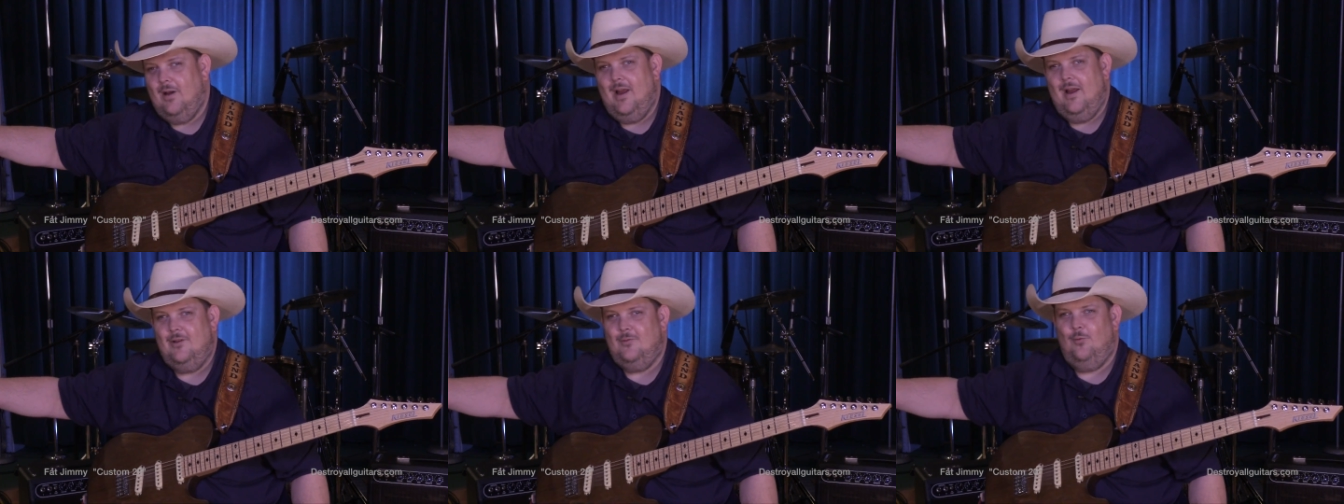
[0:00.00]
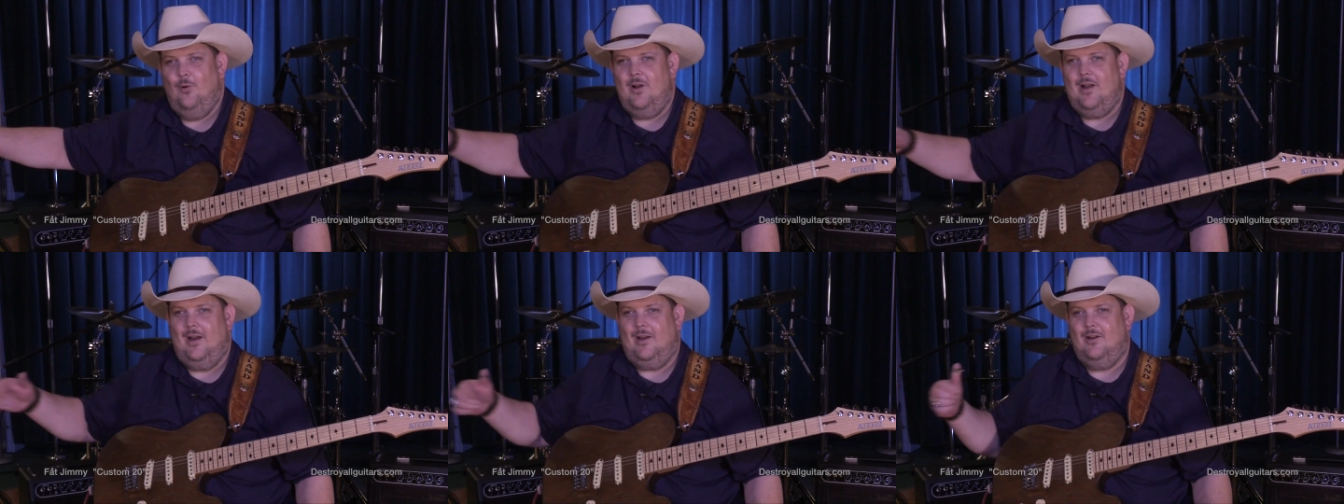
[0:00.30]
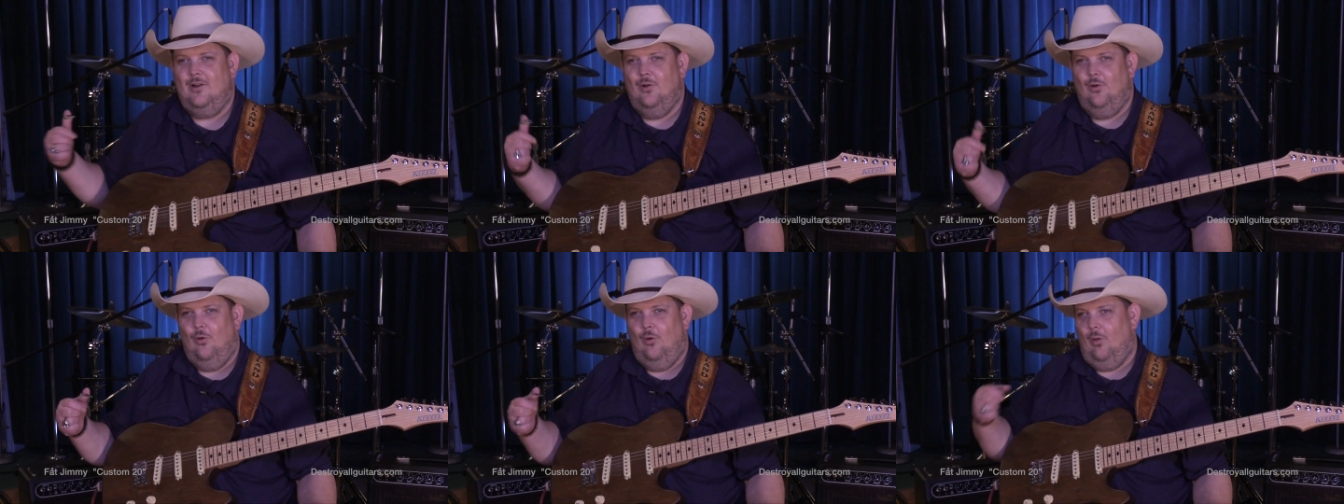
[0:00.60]
guys, what a
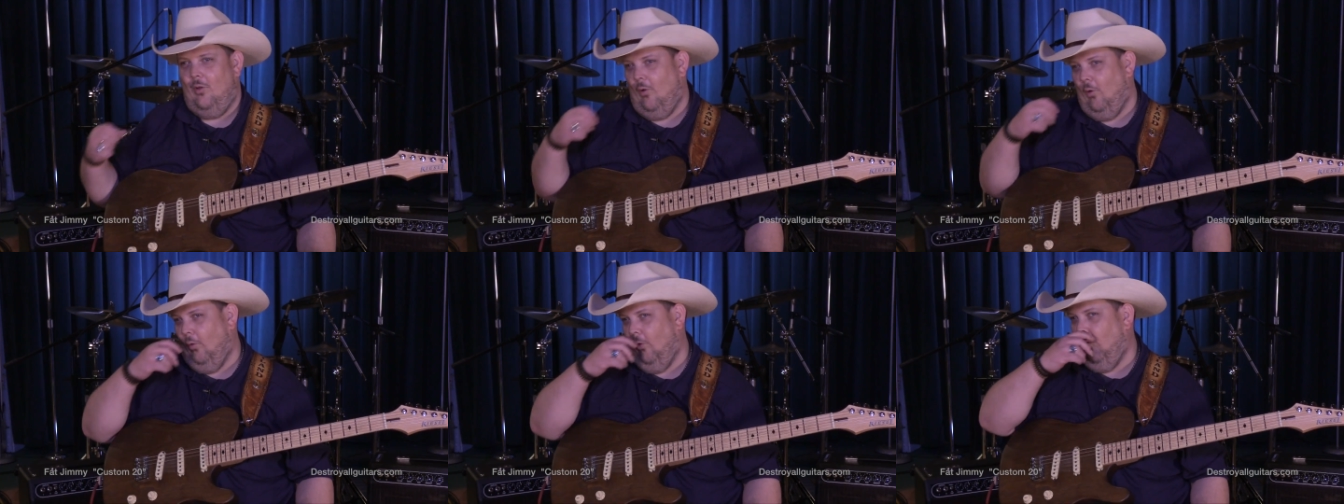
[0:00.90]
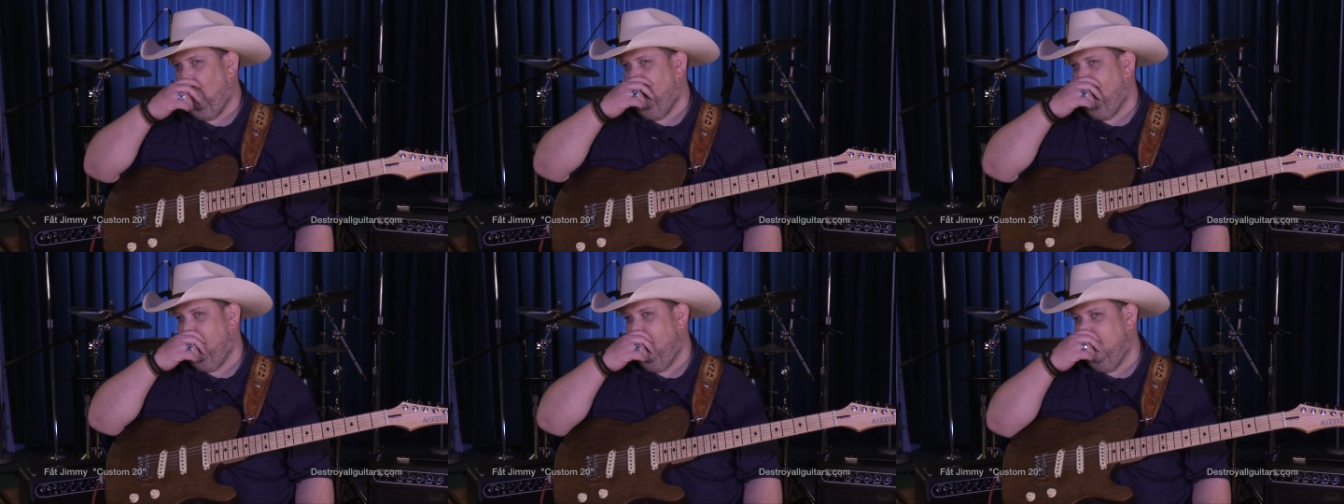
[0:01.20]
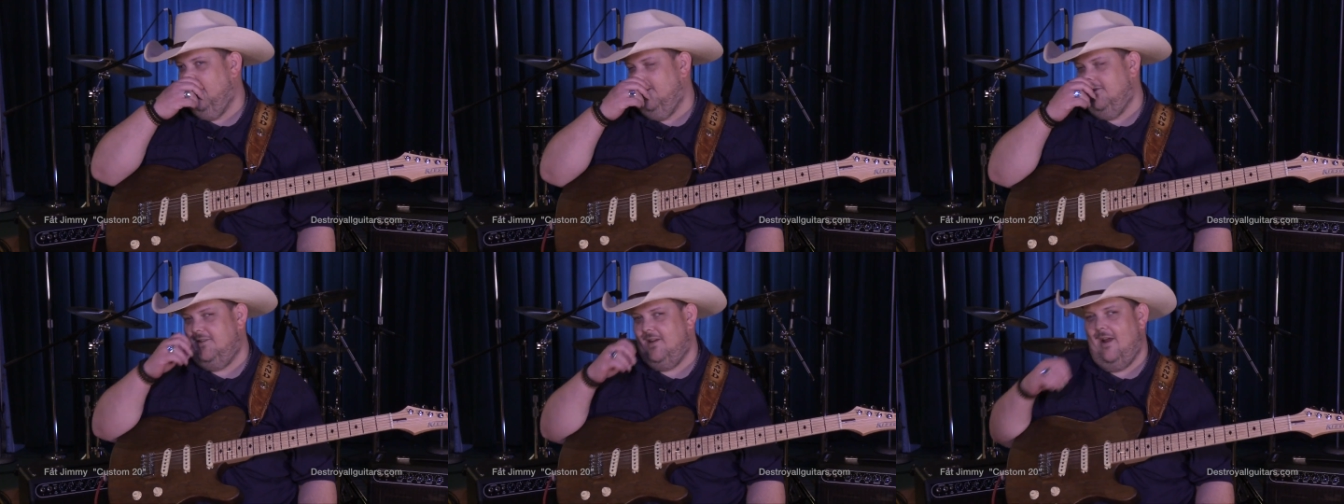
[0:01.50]
cool old
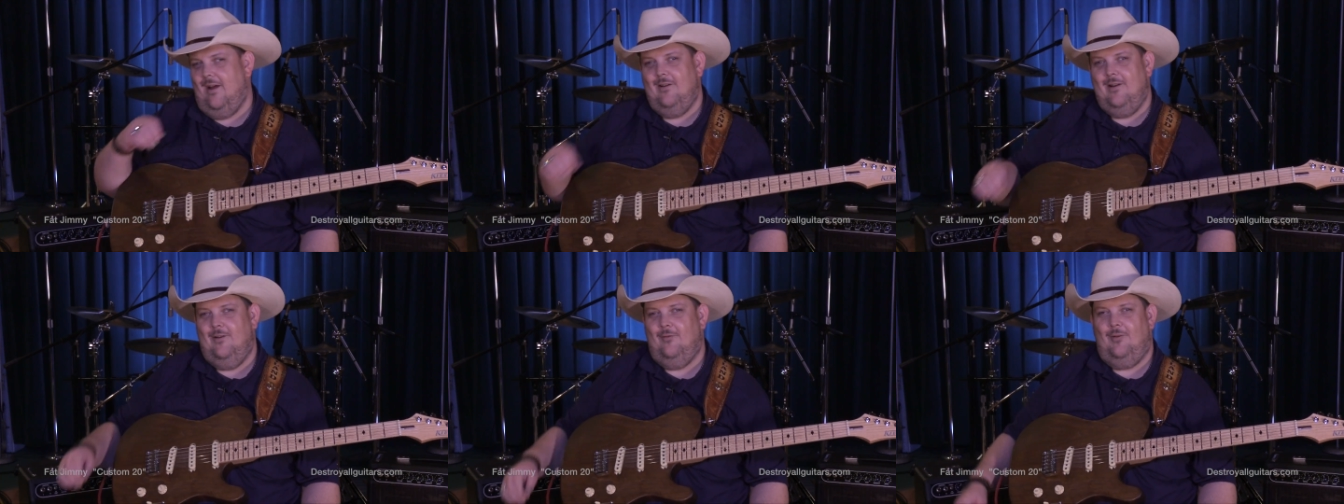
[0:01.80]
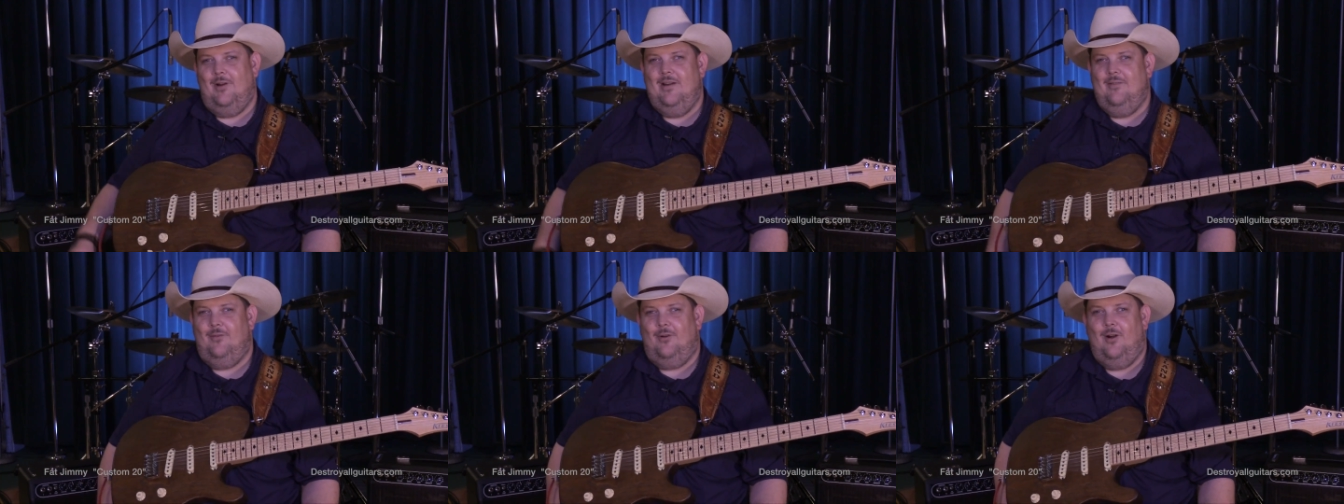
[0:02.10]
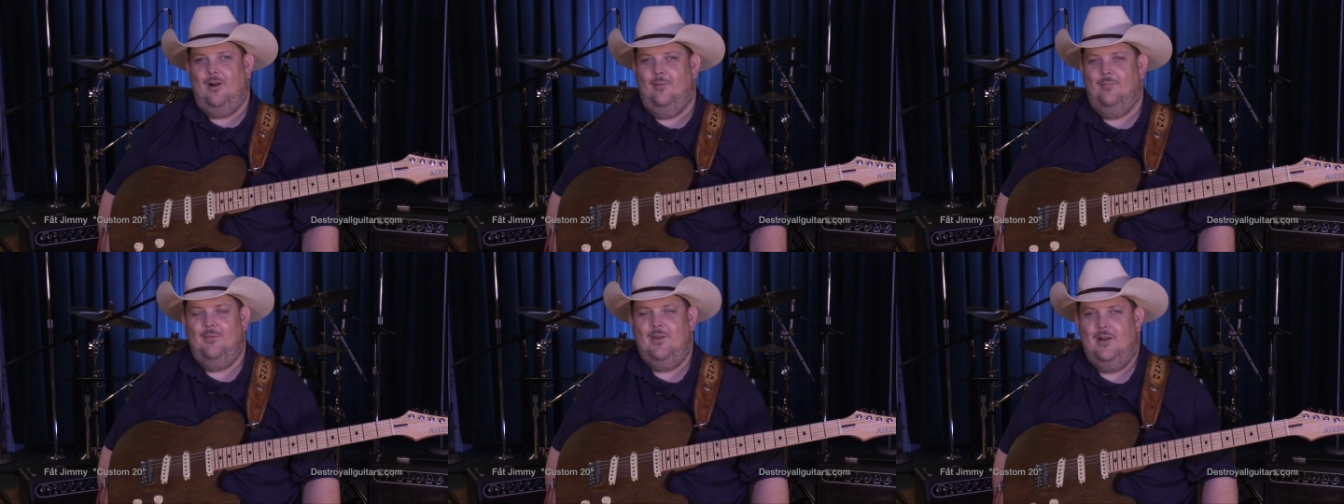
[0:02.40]
vintage sounding
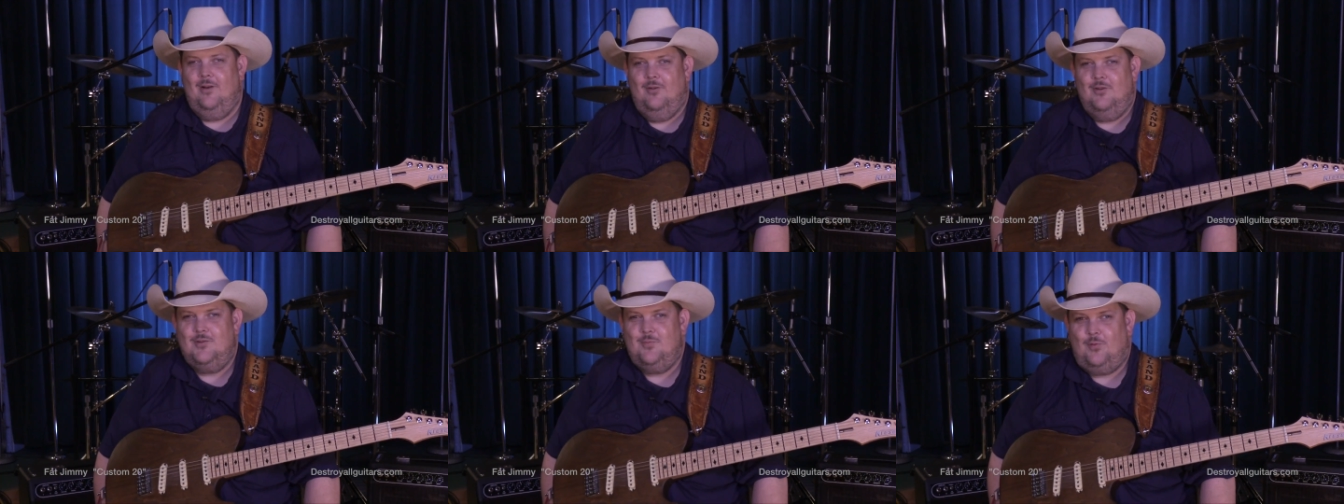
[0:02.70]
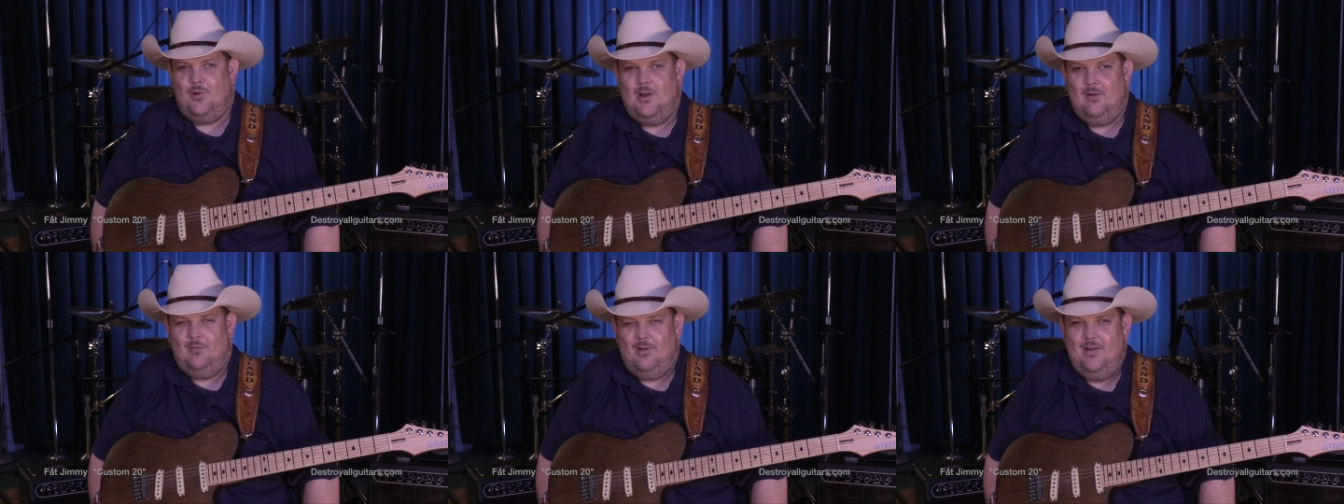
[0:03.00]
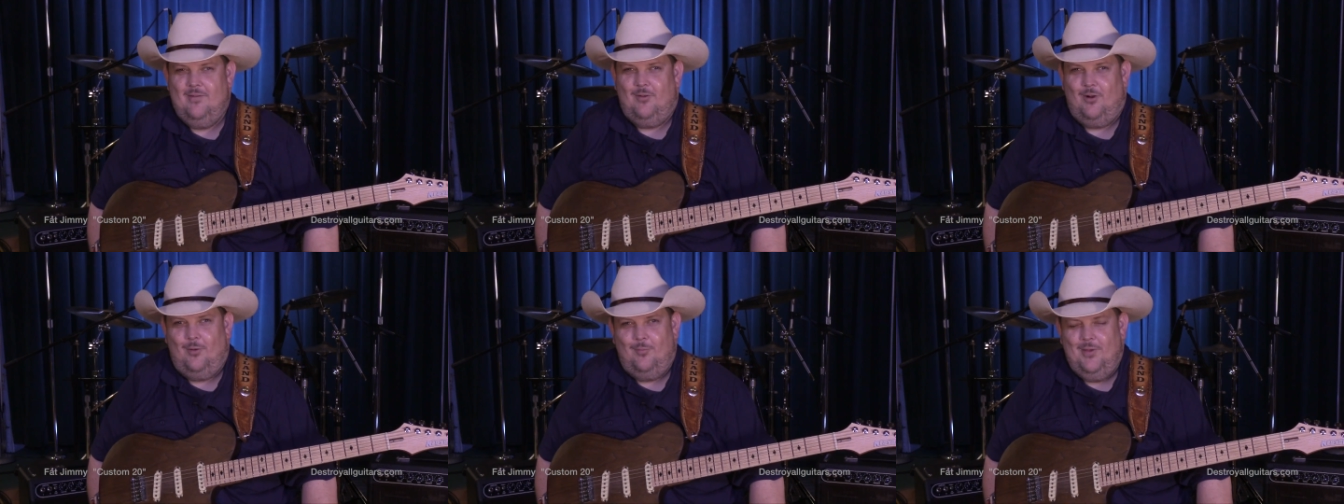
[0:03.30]
reverb, you know, spring
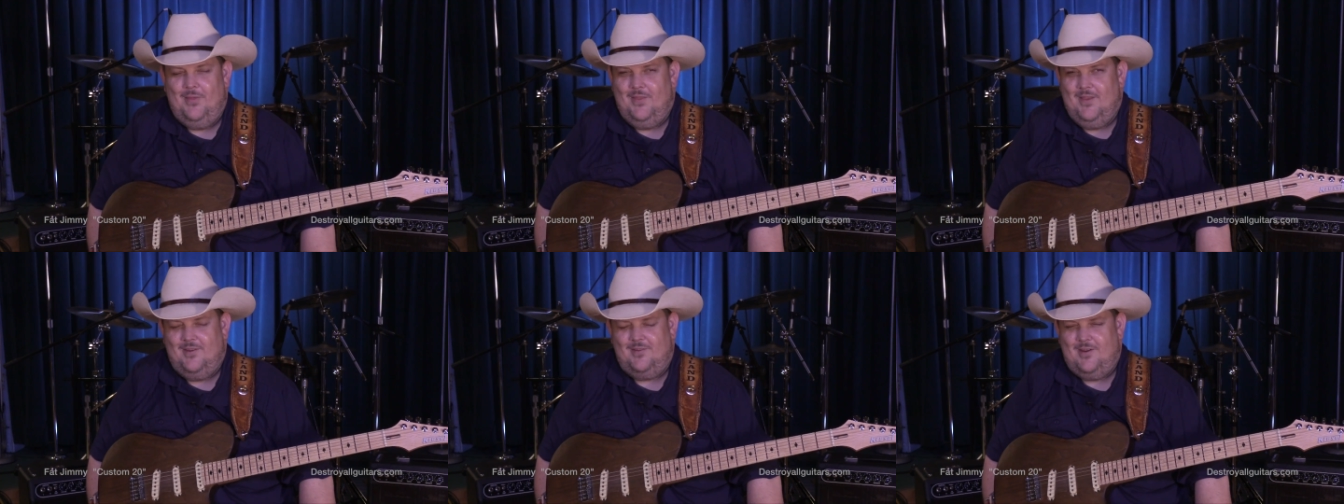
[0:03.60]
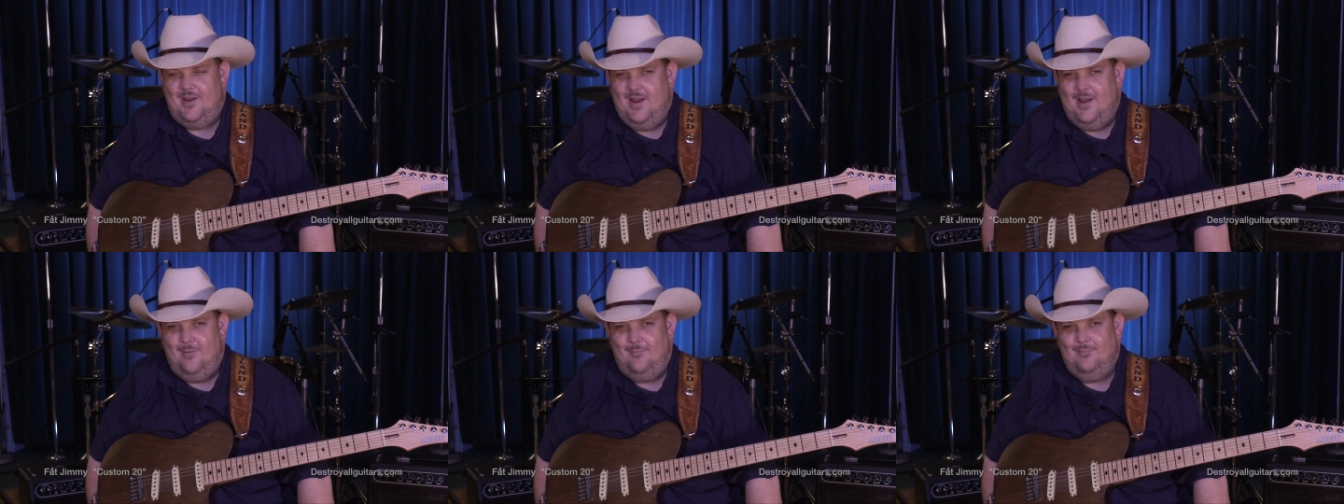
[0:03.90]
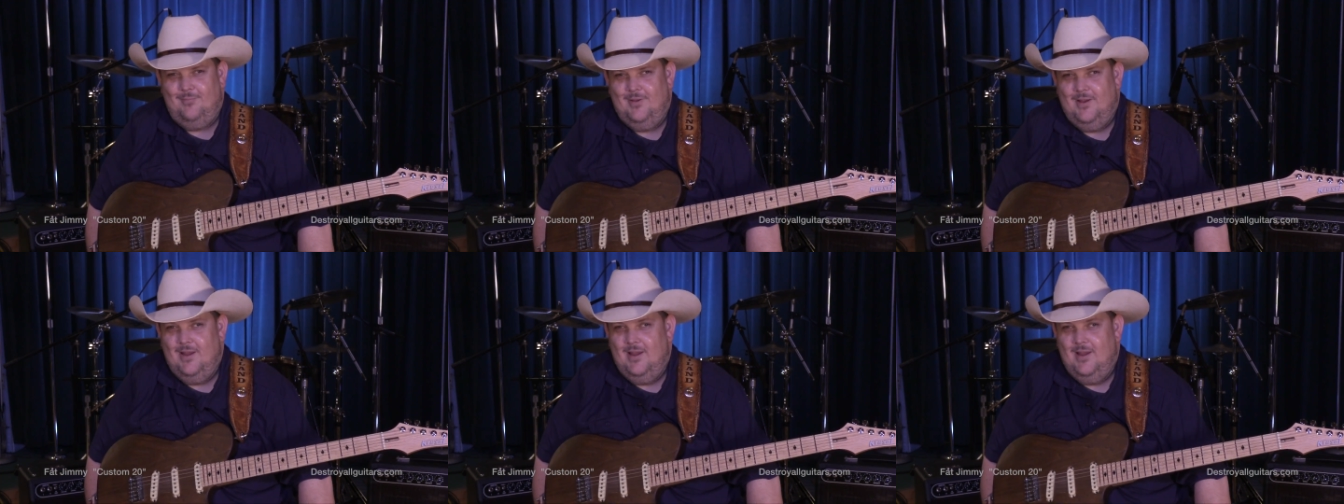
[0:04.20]
reverb in this amp.